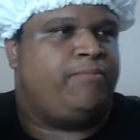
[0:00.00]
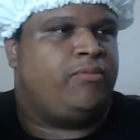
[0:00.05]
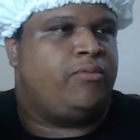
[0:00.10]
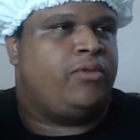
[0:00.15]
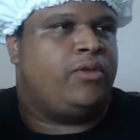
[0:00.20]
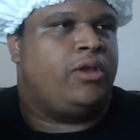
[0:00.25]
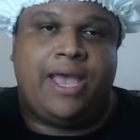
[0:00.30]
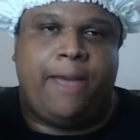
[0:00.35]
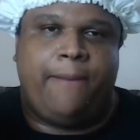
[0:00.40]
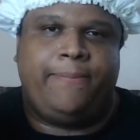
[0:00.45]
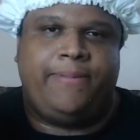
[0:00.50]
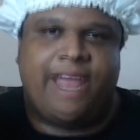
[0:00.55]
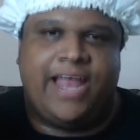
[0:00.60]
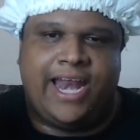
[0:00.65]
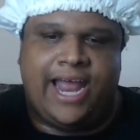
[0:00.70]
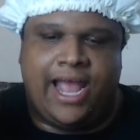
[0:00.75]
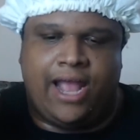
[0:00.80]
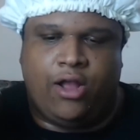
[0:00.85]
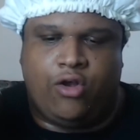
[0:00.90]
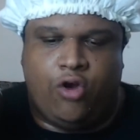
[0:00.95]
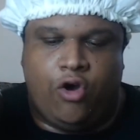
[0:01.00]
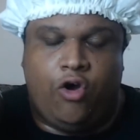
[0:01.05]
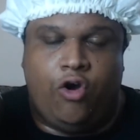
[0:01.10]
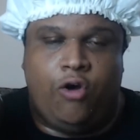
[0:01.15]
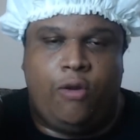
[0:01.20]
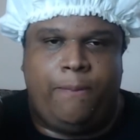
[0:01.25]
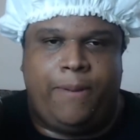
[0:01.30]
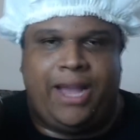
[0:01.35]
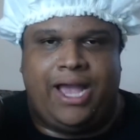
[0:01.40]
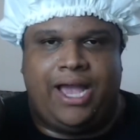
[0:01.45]
Every time that I
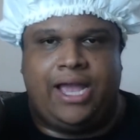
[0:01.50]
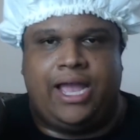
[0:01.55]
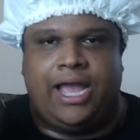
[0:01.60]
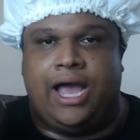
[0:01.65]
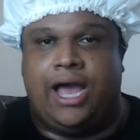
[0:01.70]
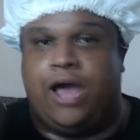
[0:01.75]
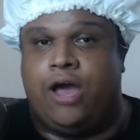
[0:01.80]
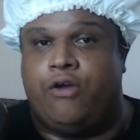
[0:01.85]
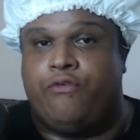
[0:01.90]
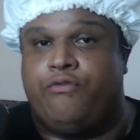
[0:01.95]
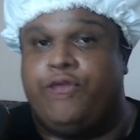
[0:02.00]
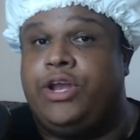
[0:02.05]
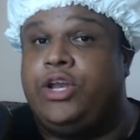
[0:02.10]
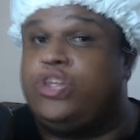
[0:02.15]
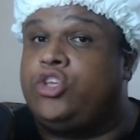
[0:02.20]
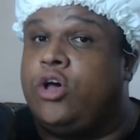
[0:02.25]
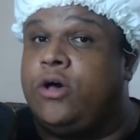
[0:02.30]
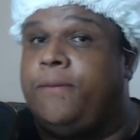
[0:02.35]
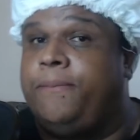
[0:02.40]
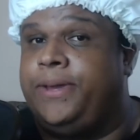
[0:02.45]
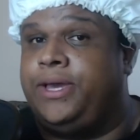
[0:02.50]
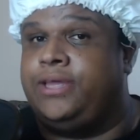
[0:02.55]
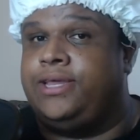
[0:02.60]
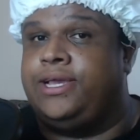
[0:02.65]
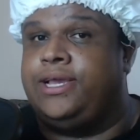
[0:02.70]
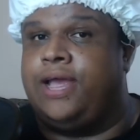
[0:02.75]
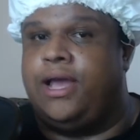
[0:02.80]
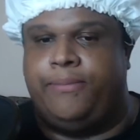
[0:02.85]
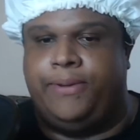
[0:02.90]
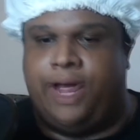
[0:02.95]
go by a really tall
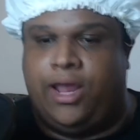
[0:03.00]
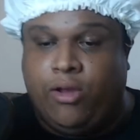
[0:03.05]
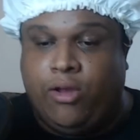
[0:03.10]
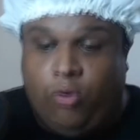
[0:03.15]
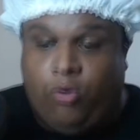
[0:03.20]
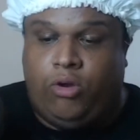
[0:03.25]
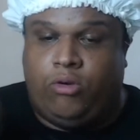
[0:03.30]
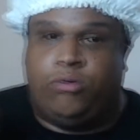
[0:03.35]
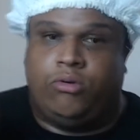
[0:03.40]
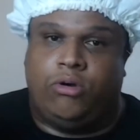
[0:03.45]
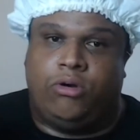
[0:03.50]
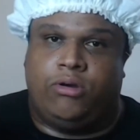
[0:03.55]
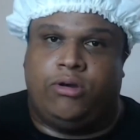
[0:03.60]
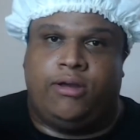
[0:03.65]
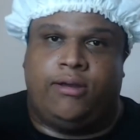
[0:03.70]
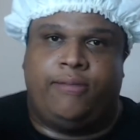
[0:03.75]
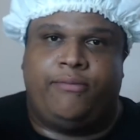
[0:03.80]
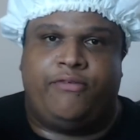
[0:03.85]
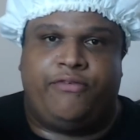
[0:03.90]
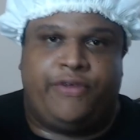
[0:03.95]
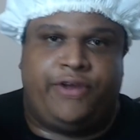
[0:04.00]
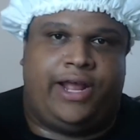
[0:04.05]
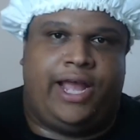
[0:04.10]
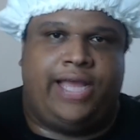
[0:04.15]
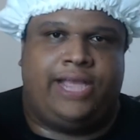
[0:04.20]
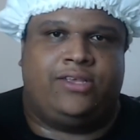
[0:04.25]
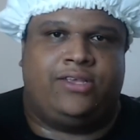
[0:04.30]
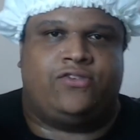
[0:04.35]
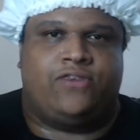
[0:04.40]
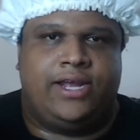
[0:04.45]
building, I'll be like, whoa, I'm afraid of
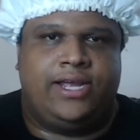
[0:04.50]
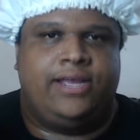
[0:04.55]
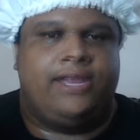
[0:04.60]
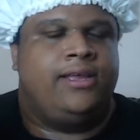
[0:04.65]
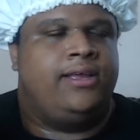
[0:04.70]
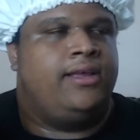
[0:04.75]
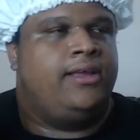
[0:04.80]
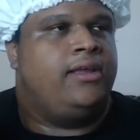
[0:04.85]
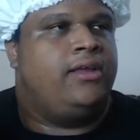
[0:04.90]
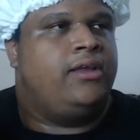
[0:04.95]
heights, right?